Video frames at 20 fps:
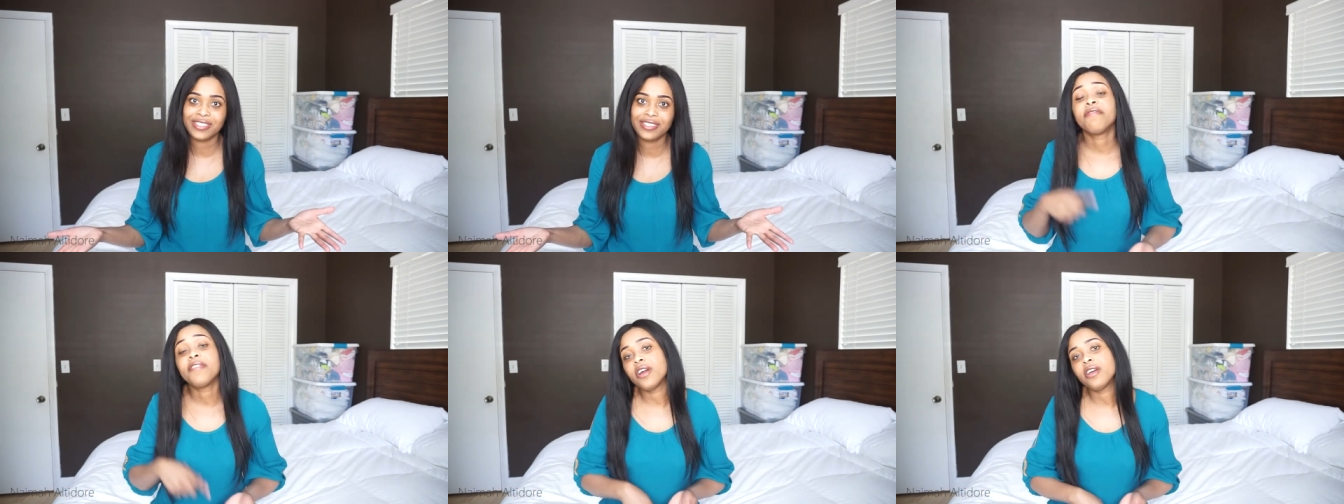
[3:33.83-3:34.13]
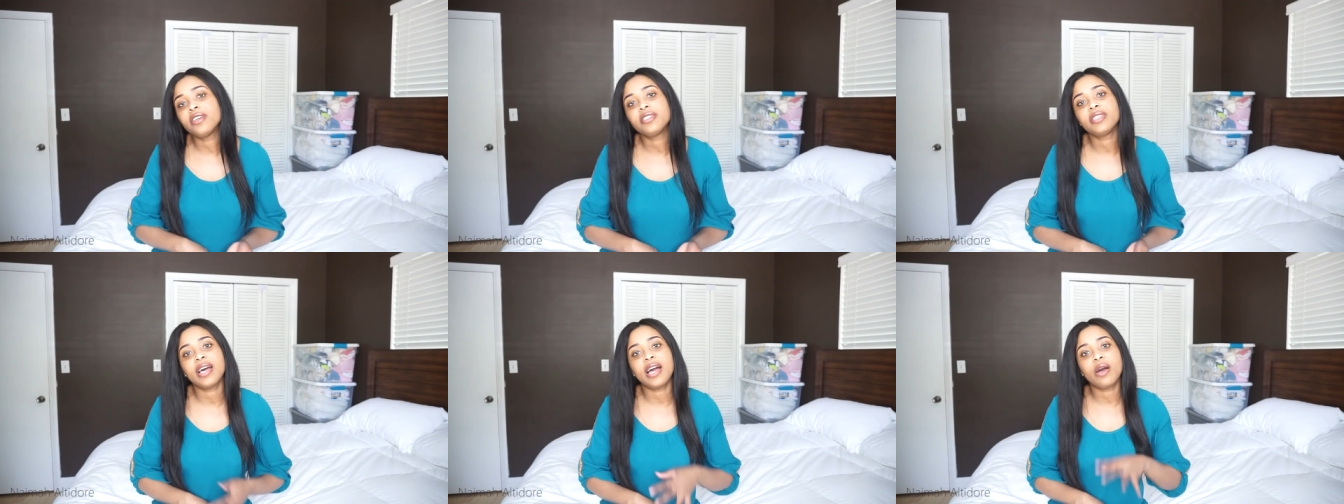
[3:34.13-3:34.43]

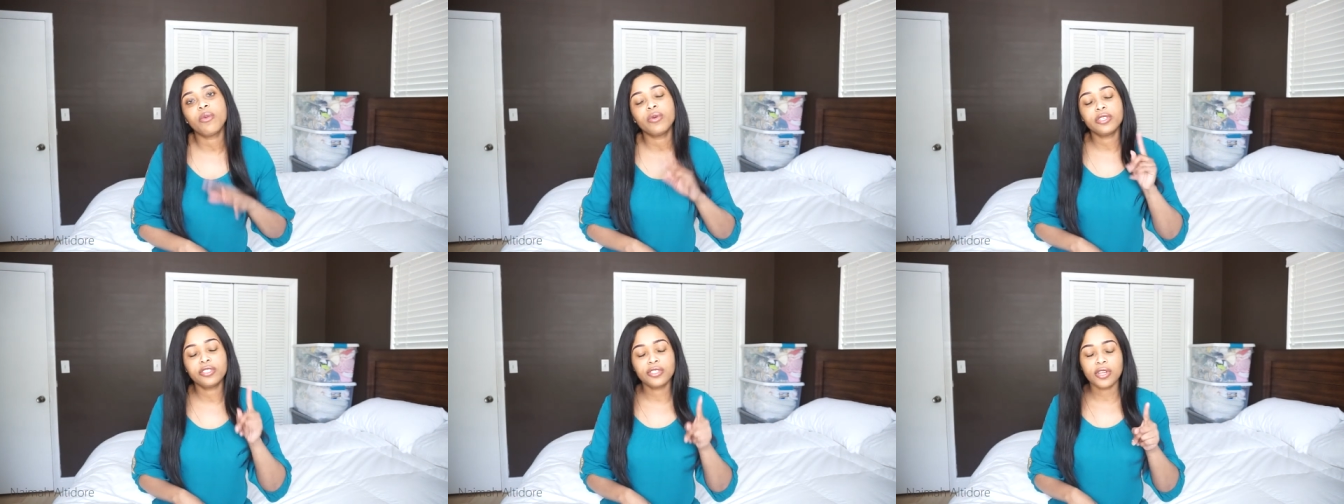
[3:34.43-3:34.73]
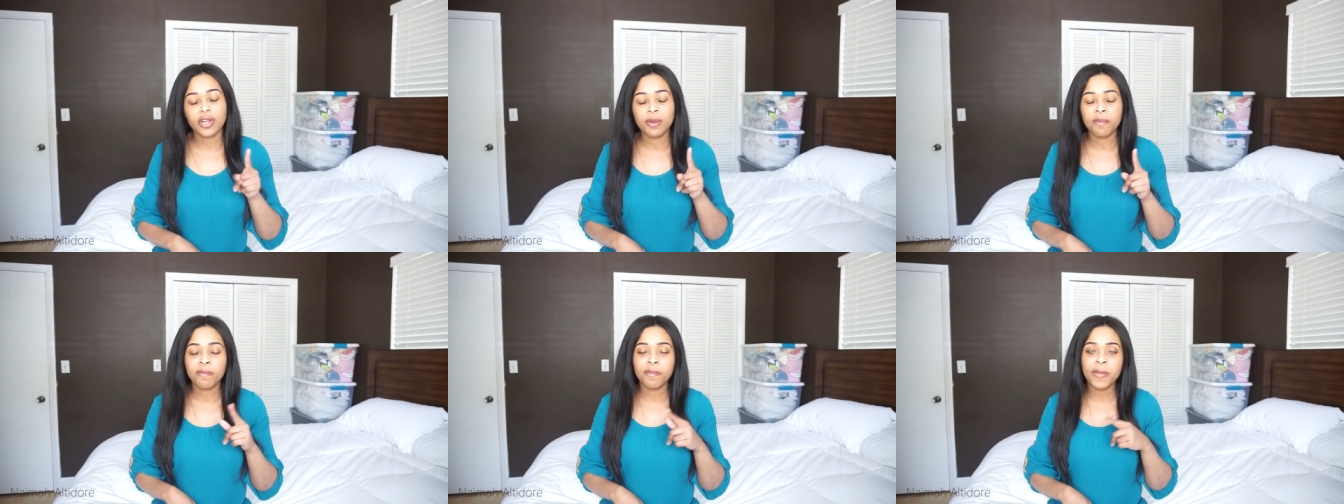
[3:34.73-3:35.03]
First, I will
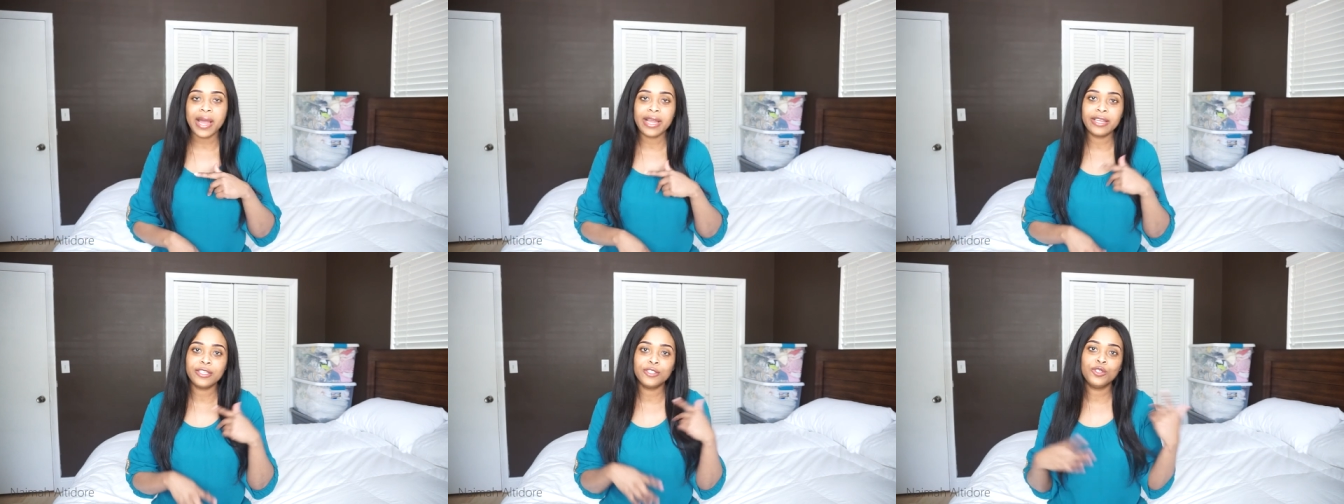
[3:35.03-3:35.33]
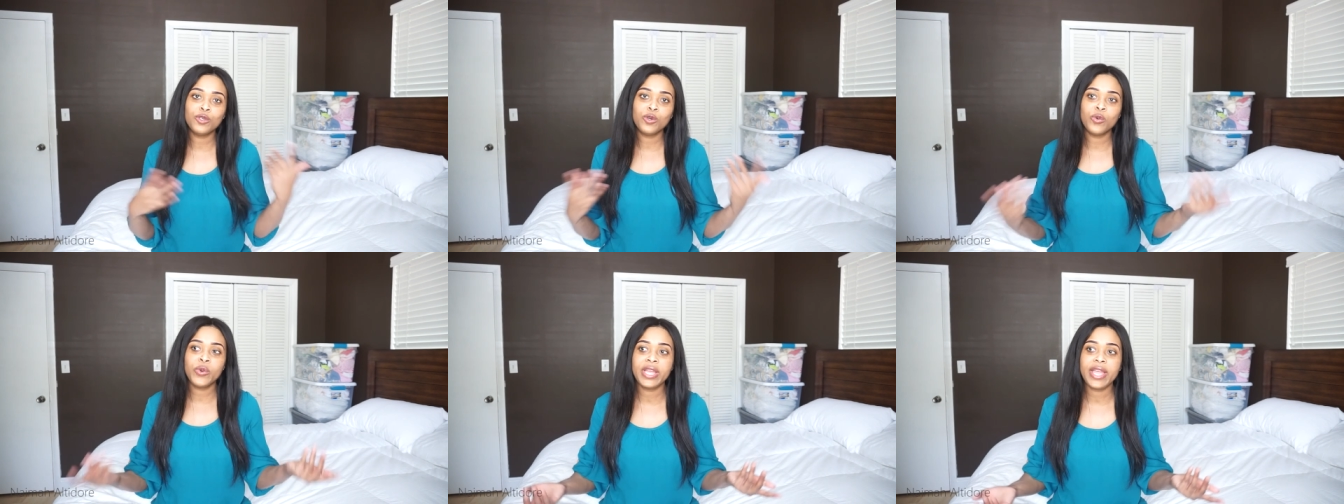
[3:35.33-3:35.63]
start by
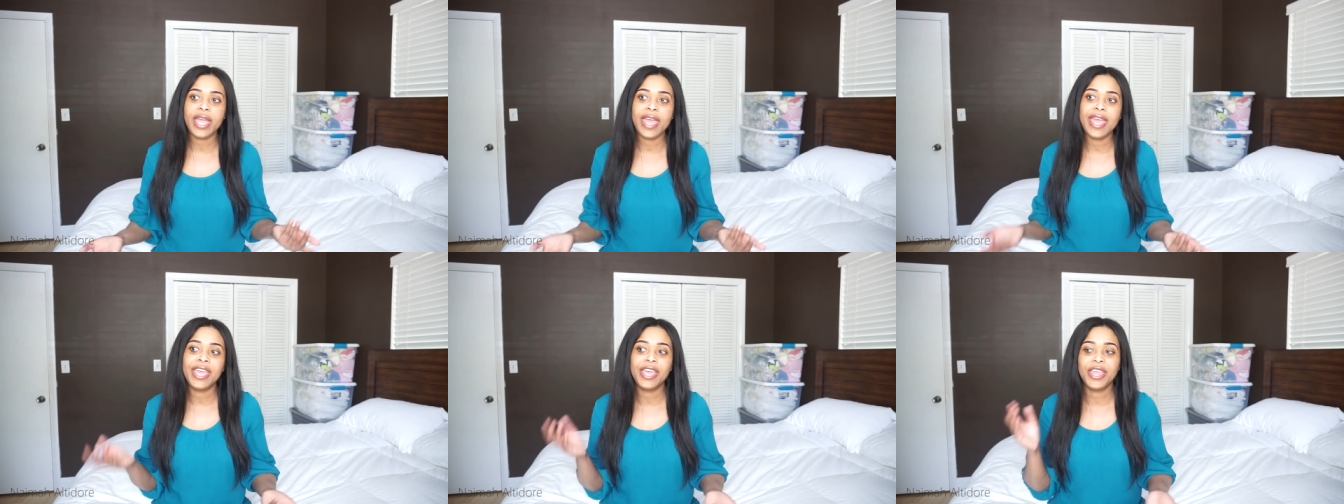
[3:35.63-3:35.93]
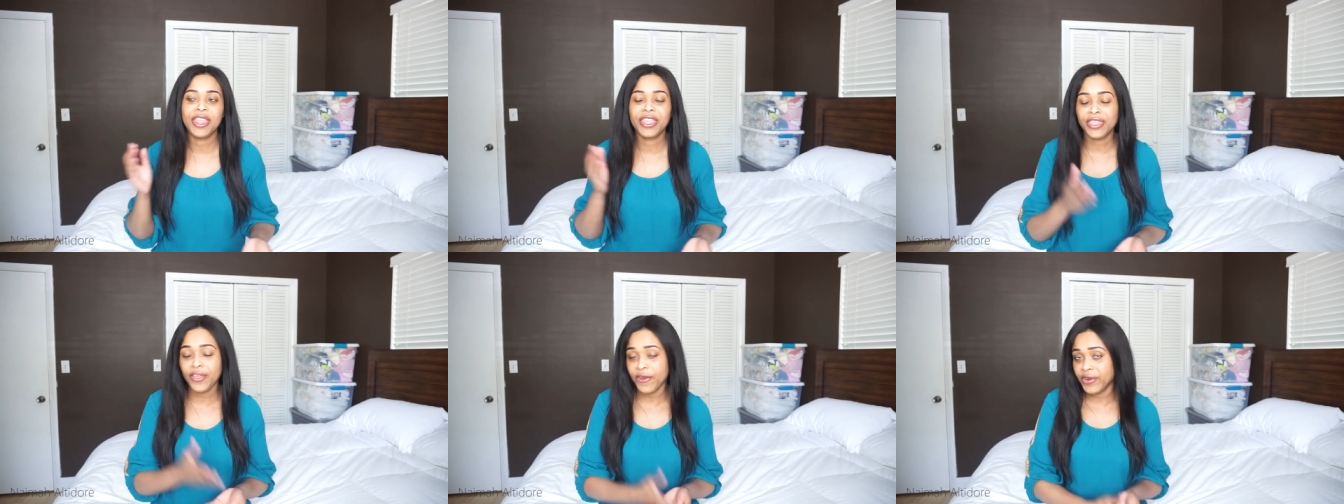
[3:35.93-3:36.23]
doing
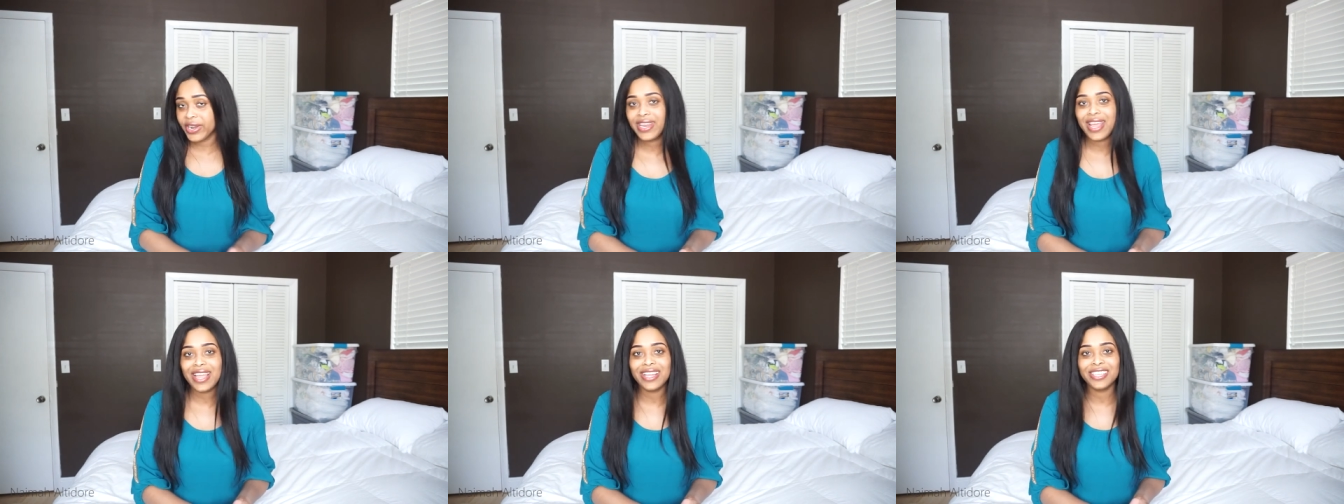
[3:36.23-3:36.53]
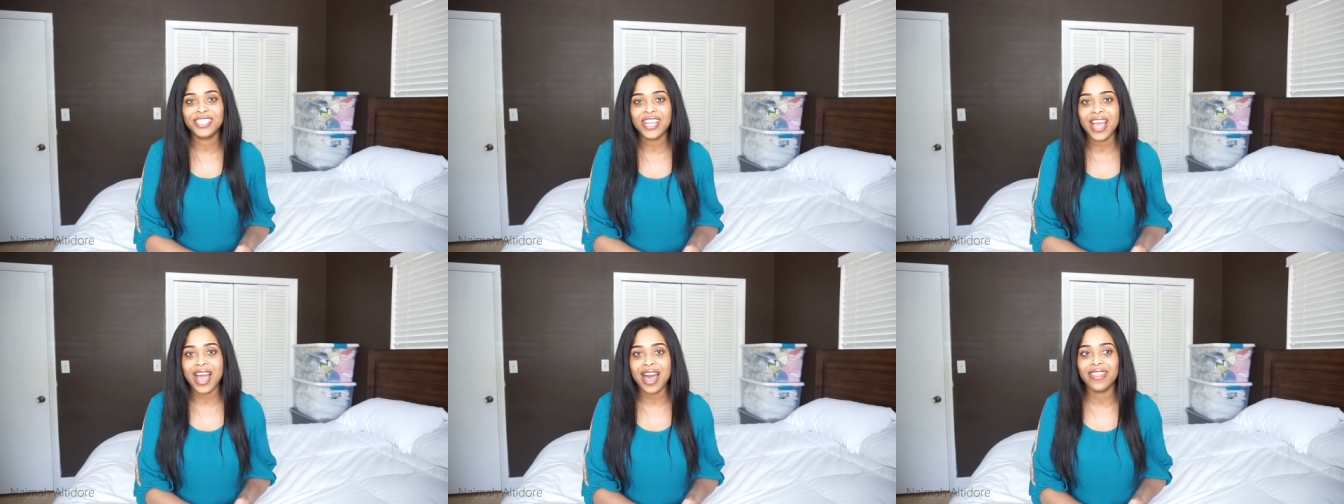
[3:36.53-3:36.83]
a thirty-day
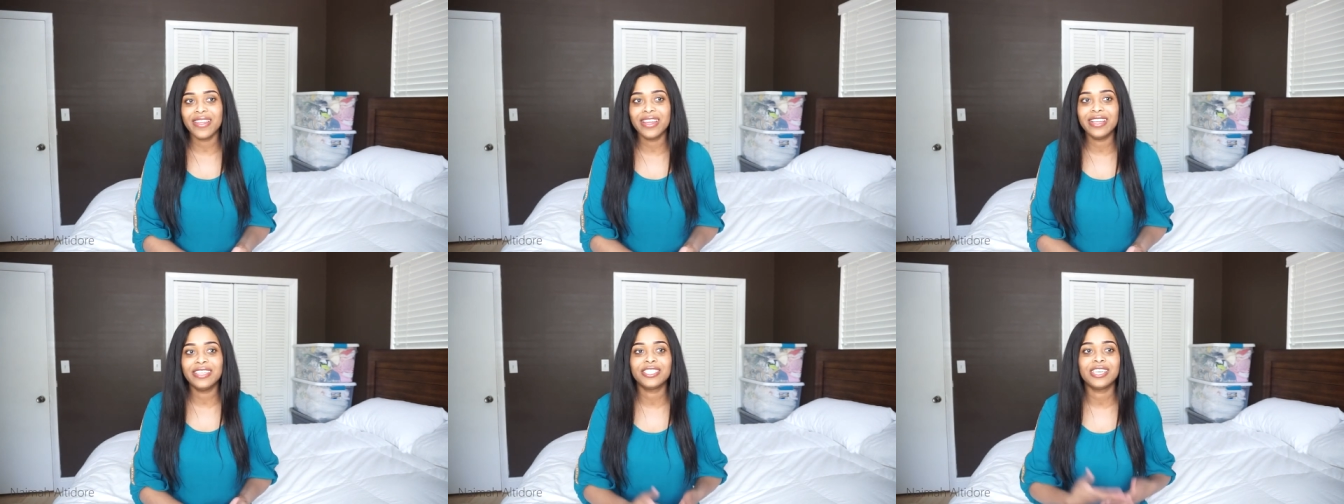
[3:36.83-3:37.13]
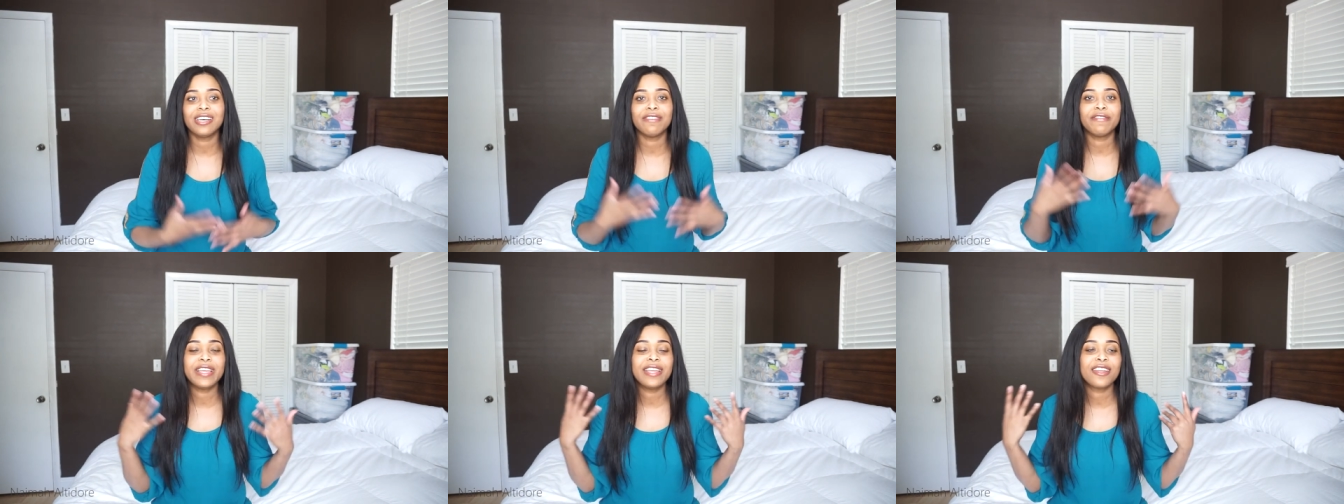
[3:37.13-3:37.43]
challenge
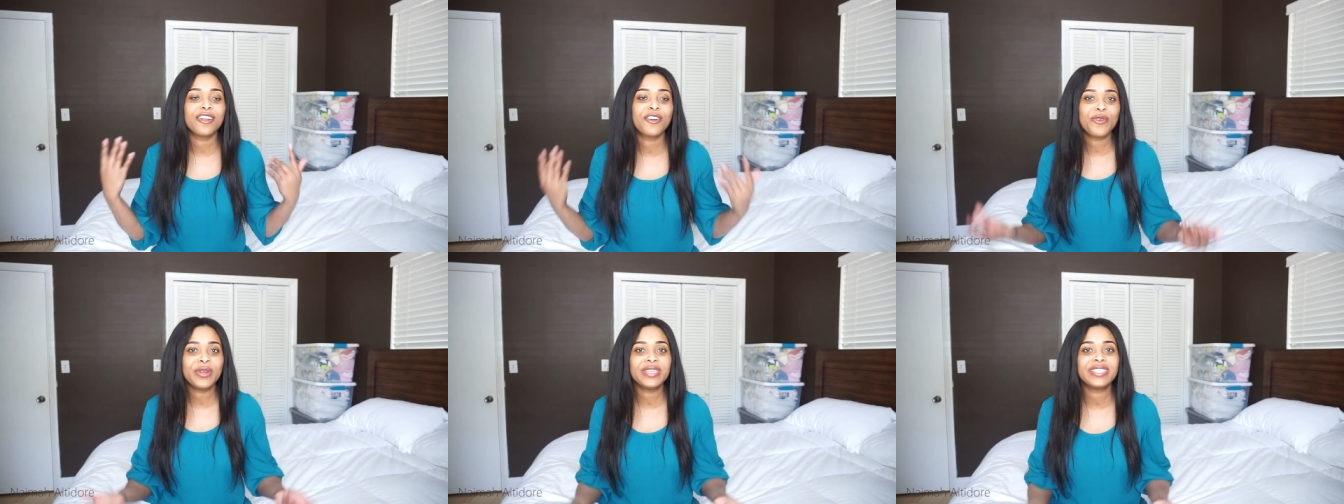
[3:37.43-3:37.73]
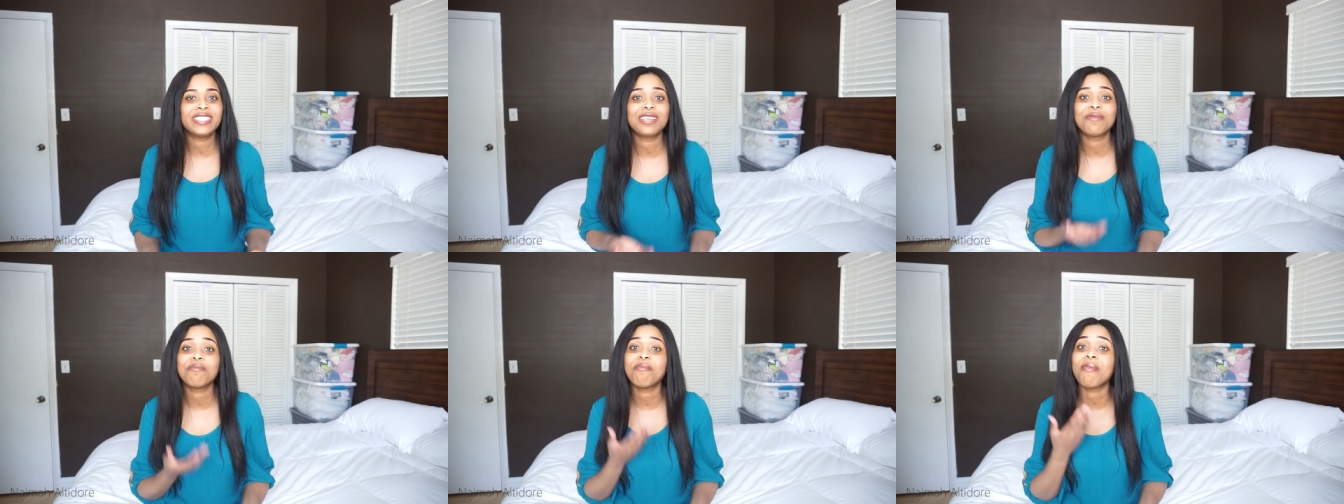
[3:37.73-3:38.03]
of
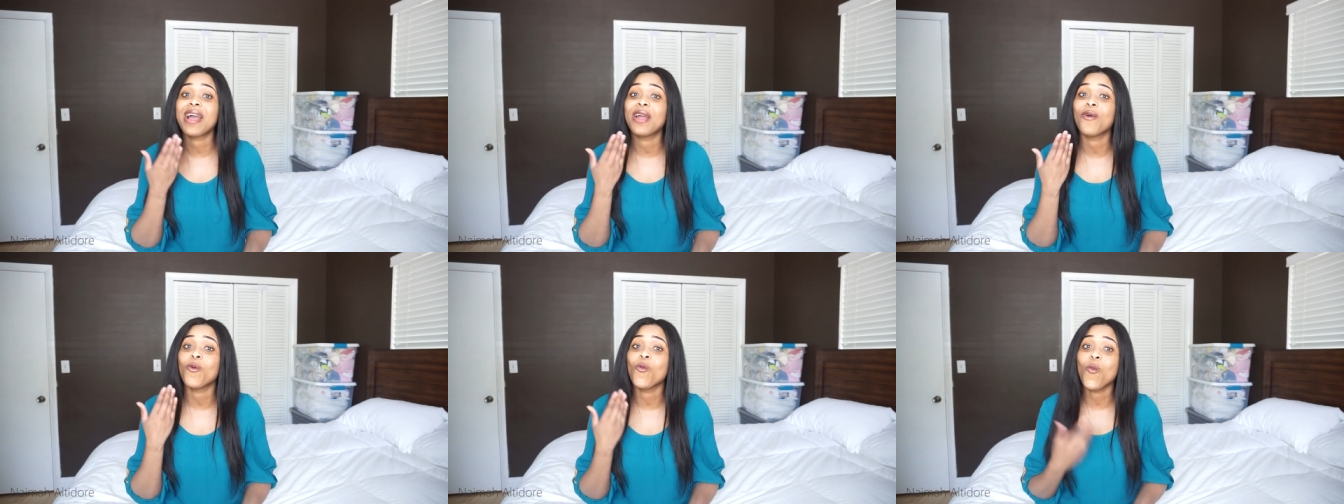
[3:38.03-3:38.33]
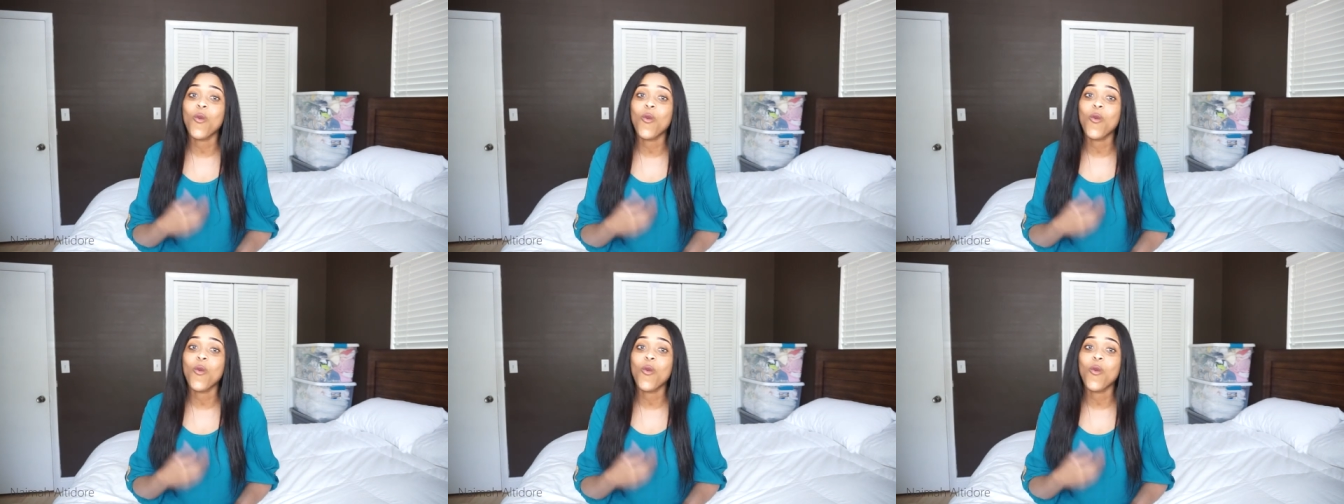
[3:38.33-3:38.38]
increasing my